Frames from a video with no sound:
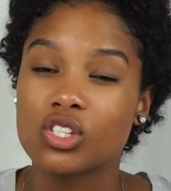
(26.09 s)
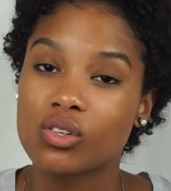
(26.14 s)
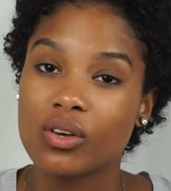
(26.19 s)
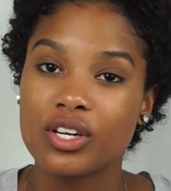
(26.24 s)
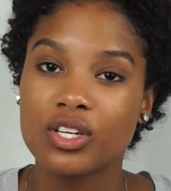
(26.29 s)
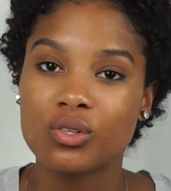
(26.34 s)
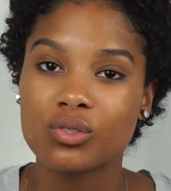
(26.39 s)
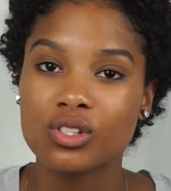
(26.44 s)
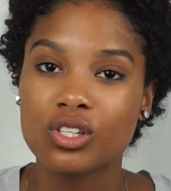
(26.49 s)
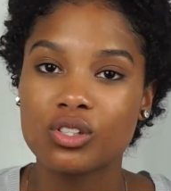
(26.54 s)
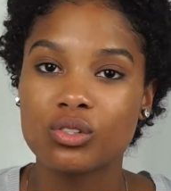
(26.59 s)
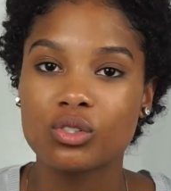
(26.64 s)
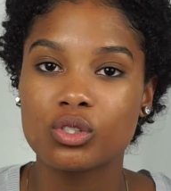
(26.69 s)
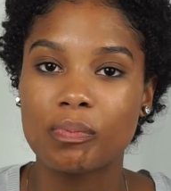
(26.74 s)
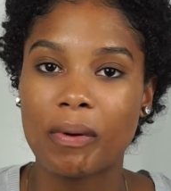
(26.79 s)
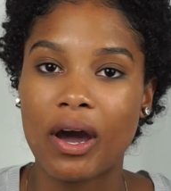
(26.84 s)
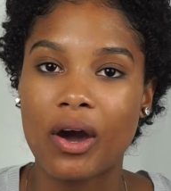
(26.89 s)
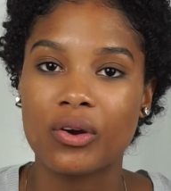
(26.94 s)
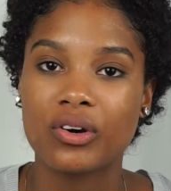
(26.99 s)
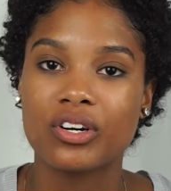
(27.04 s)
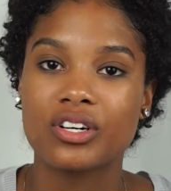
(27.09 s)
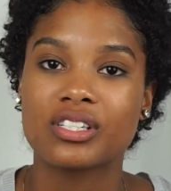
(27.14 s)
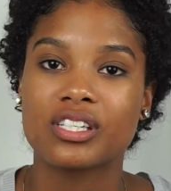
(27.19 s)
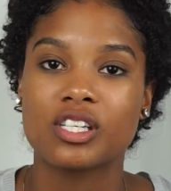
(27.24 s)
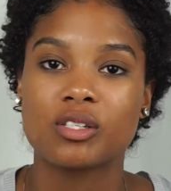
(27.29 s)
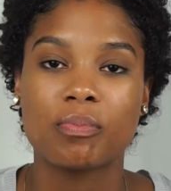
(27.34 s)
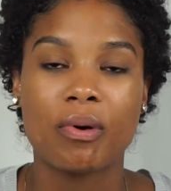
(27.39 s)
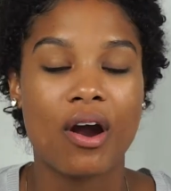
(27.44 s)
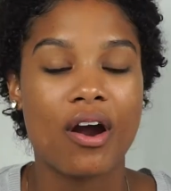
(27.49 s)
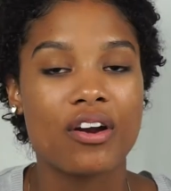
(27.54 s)
So I use the loose powders
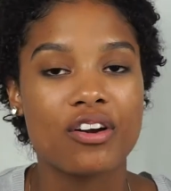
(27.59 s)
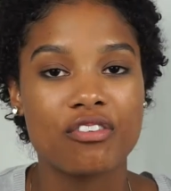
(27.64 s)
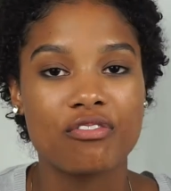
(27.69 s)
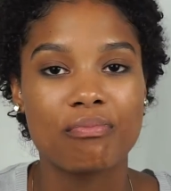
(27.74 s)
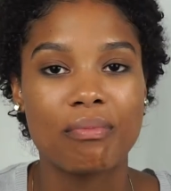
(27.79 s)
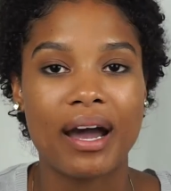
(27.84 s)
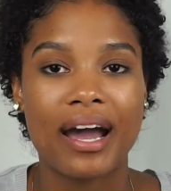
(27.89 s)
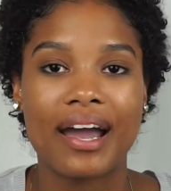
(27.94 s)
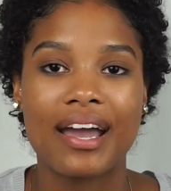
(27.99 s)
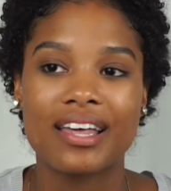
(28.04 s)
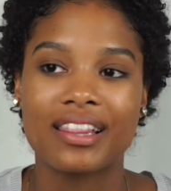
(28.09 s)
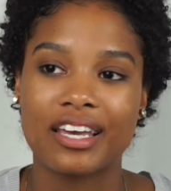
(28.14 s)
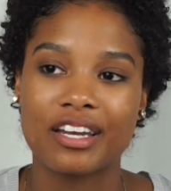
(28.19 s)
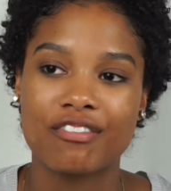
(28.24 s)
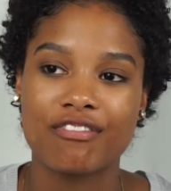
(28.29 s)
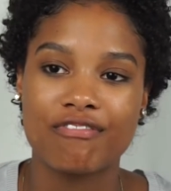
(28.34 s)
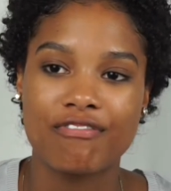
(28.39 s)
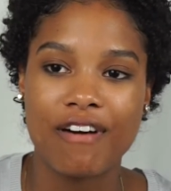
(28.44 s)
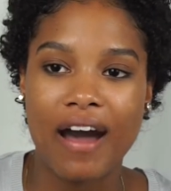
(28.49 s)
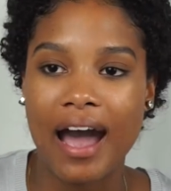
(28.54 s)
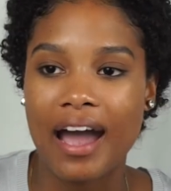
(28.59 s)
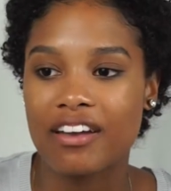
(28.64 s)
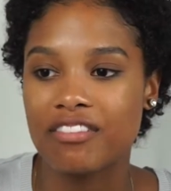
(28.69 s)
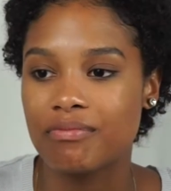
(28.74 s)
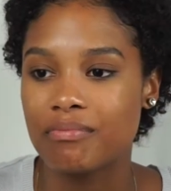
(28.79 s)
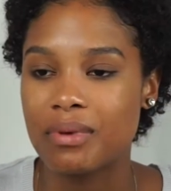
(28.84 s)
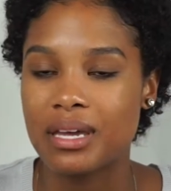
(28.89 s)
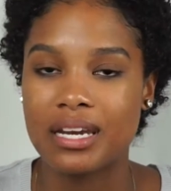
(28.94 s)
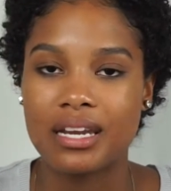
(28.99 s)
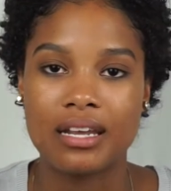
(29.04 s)
as part of my like
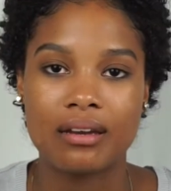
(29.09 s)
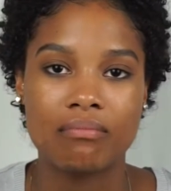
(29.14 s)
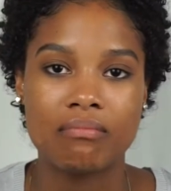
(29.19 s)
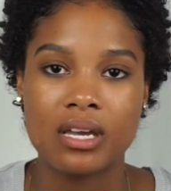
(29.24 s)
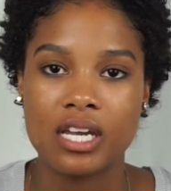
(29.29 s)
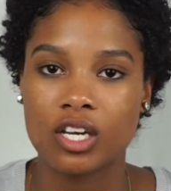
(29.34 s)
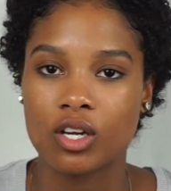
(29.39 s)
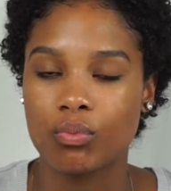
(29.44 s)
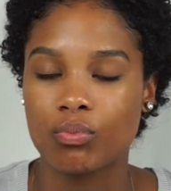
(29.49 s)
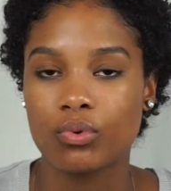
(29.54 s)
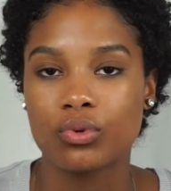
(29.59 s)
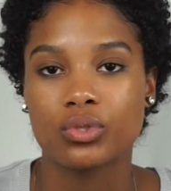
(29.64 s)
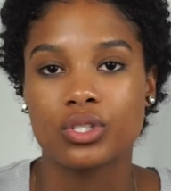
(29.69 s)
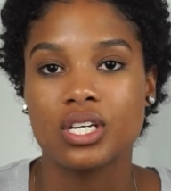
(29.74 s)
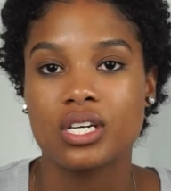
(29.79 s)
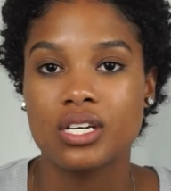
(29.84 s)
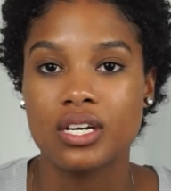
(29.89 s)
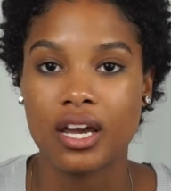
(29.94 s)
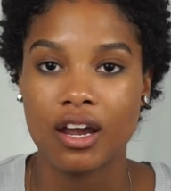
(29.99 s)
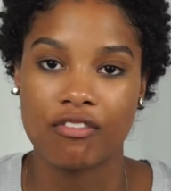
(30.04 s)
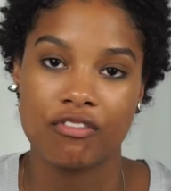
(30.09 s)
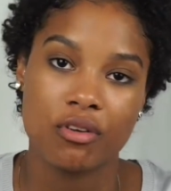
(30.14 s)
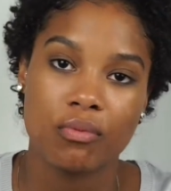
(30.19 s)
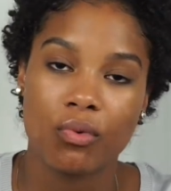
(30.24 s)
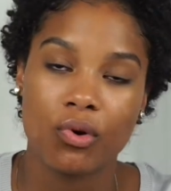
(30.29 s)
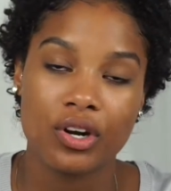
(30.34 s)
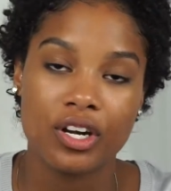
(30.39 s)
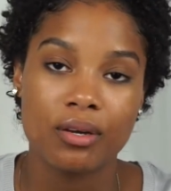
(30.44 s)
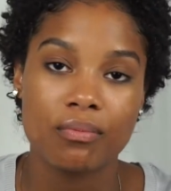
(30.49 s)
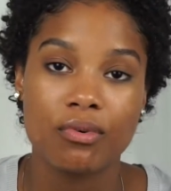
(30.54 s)
five minute makeup routine every
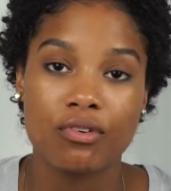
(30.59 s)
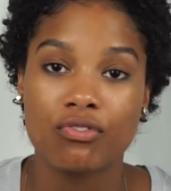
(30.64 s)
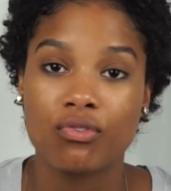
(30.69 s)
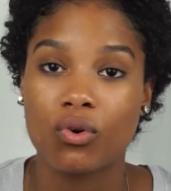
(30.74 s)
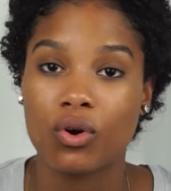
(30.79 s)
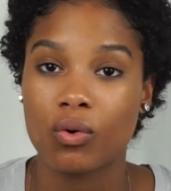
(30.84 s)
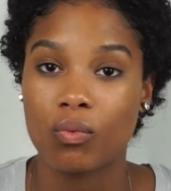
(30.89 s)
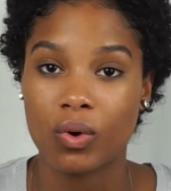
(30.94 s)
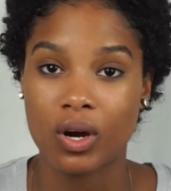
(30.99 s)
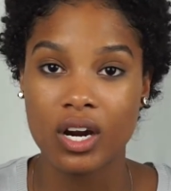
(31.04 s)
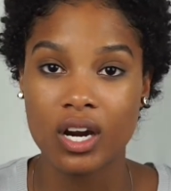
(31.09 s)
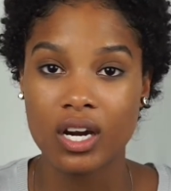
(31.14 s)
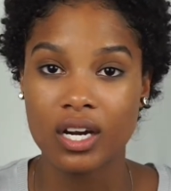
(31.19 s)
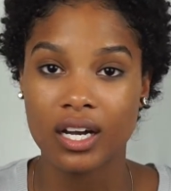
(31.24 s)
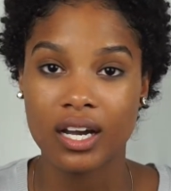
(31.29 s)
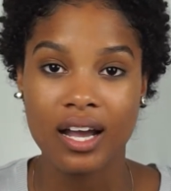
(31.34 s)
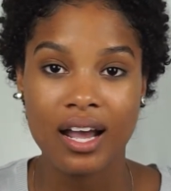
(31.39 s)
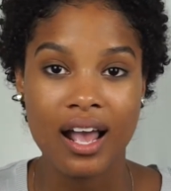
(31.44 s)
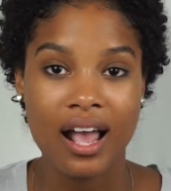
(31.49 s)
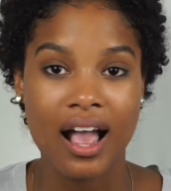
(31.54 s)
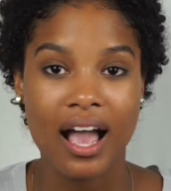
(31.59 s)
morning before work.